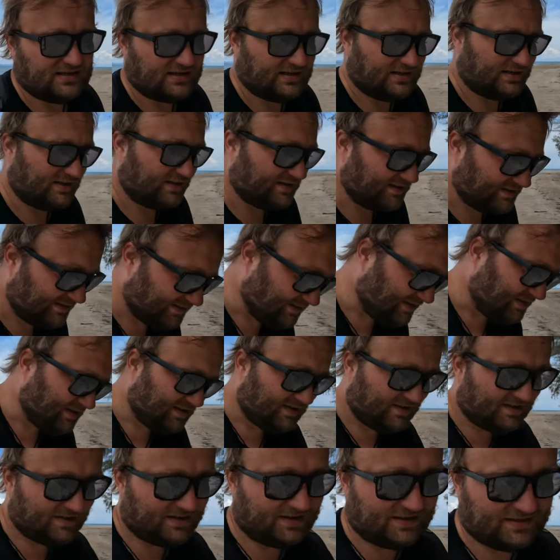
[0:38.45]

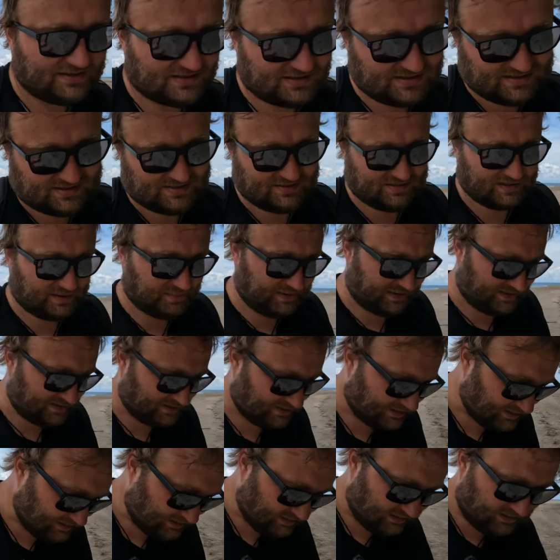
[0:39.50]
As I mean,
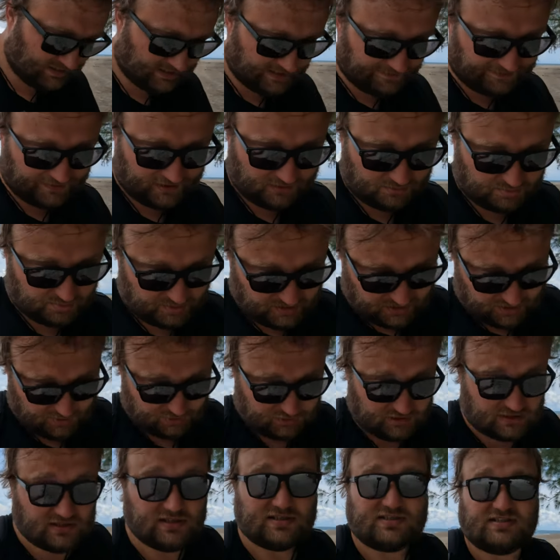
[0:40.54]
if I'd be
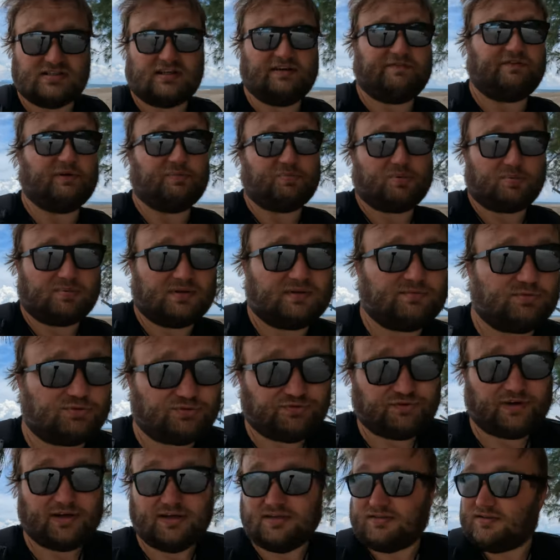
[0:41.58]
good at this stuff, I probably would
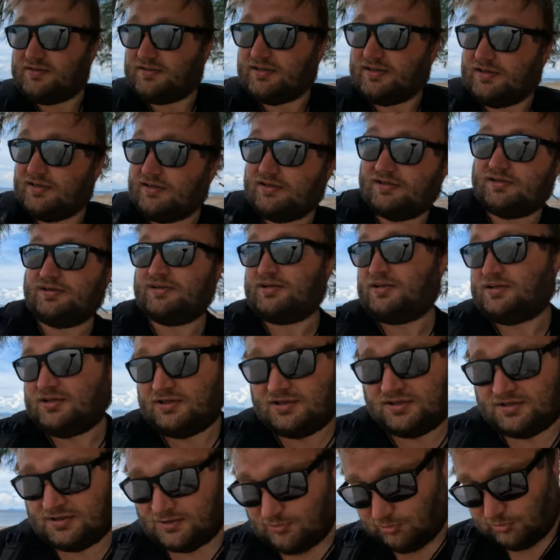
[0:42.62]
find
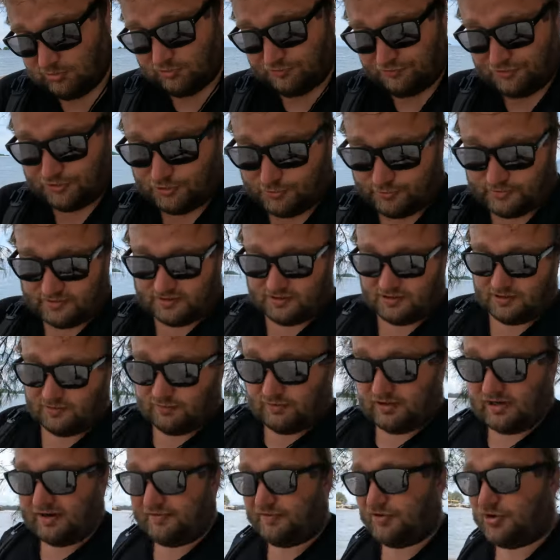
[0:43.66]
what to film
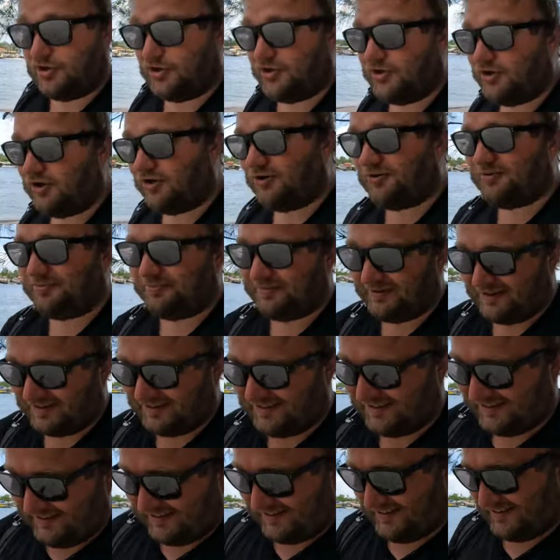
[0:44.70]
wherever I go,
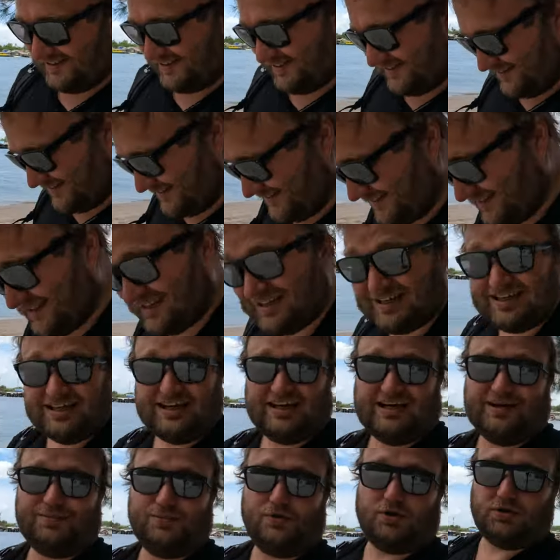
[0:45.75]
but
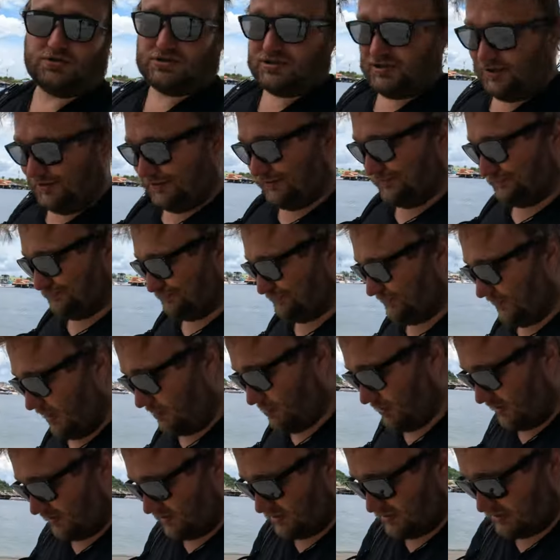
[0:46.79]
I'm not, so
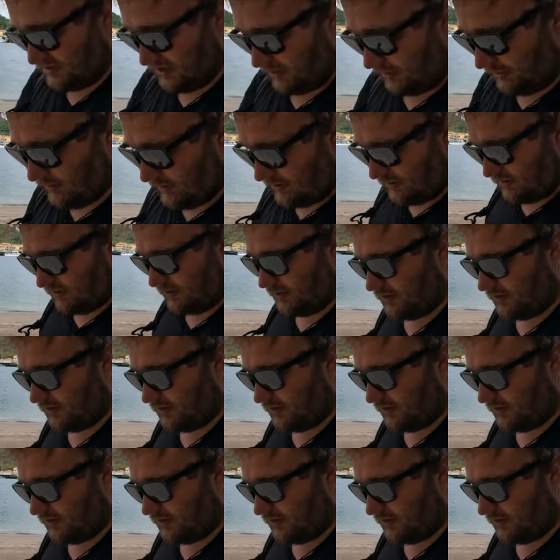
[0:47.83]
I'm kind of struggling